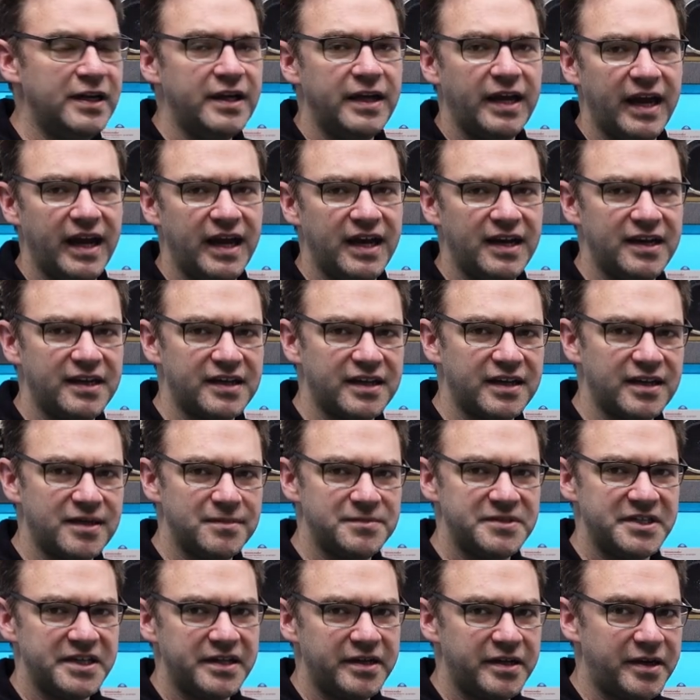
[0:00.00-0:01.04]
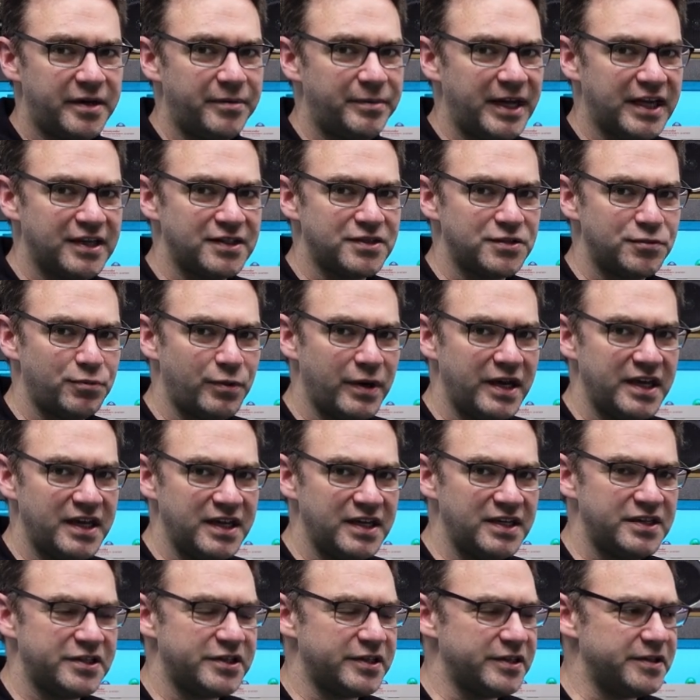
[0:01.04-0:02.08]
and it comes in at about 20
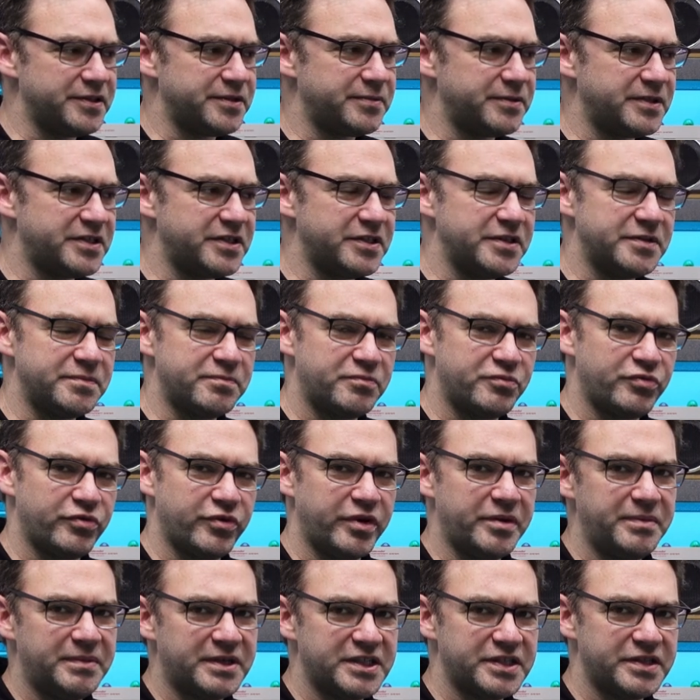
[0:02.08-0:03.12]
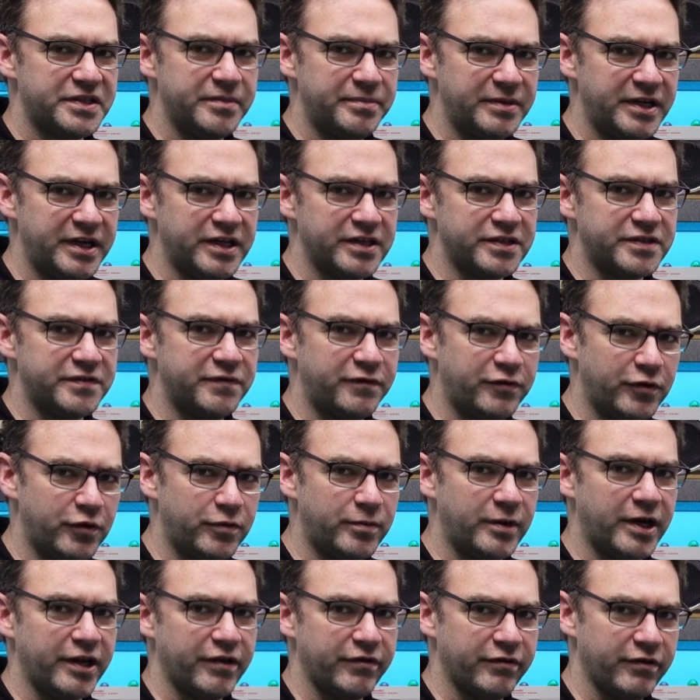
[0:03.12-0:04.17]
inches, which is pretty much the biggest
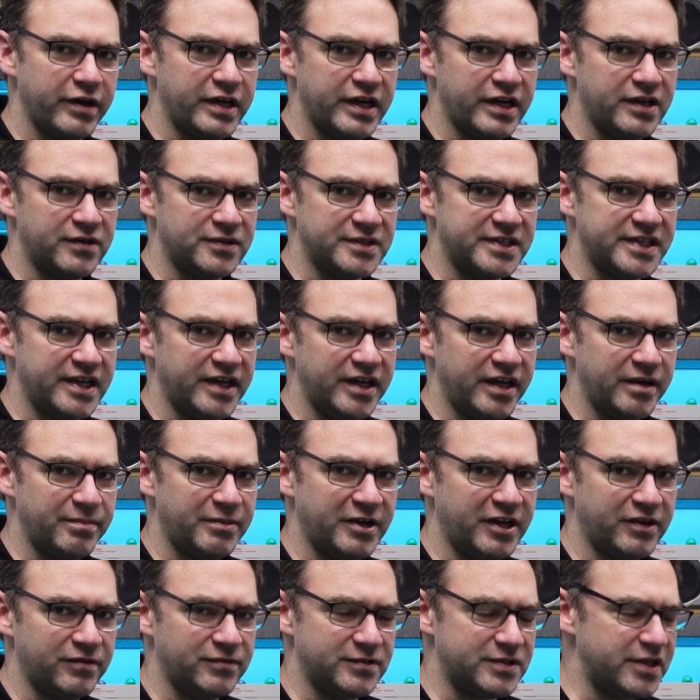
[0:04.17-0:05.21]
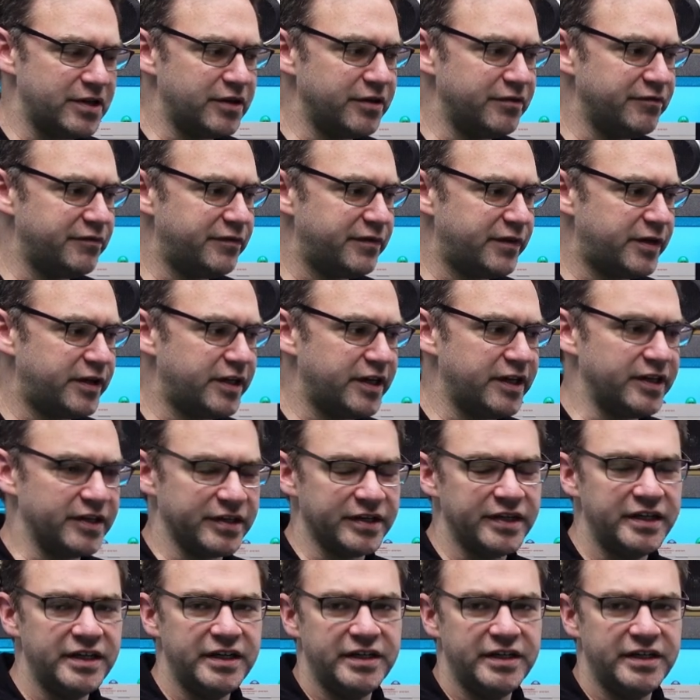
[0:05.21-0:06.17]
4x3 LCD panels you can find.